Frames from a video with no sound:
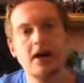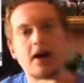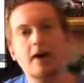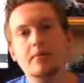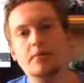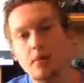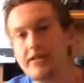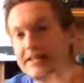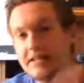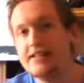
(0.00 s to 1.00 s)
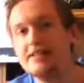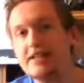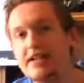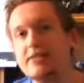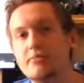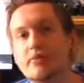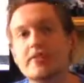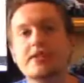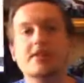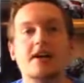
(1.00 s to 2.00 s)
what they did state in the
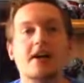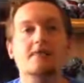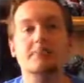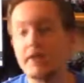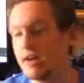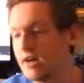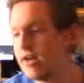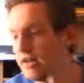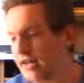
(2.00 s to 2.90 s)
movie is that because,